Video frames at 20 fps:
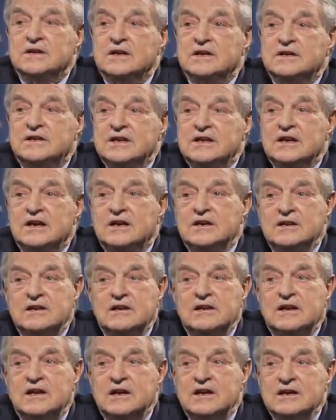The
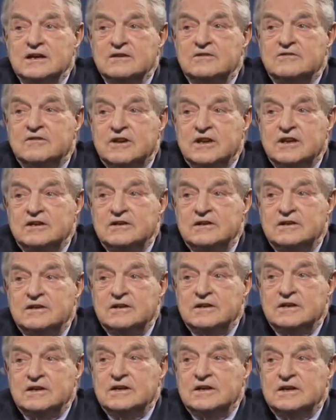underlying
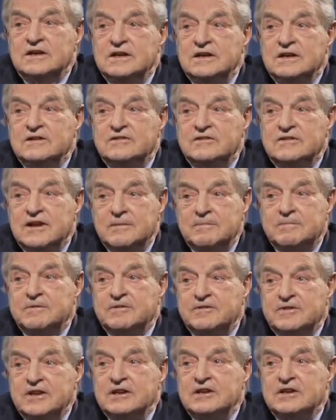trend is
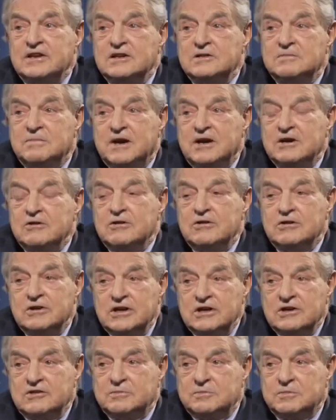represented by
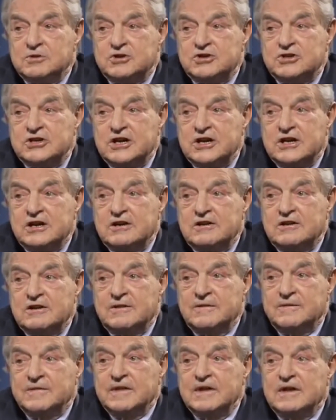earnings per share,
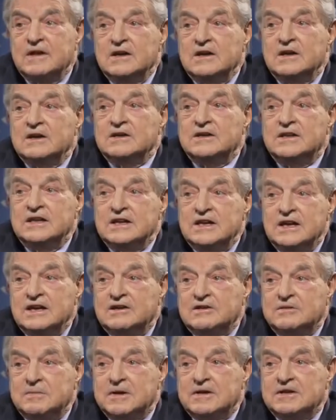the
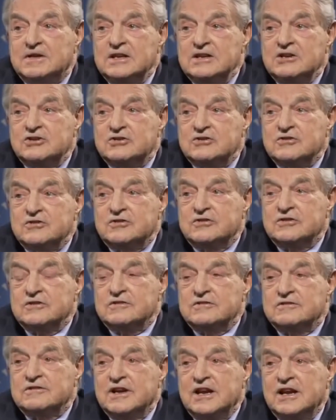expectations
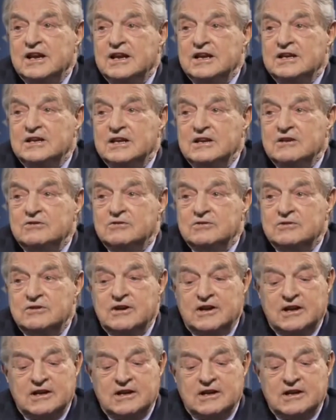relating to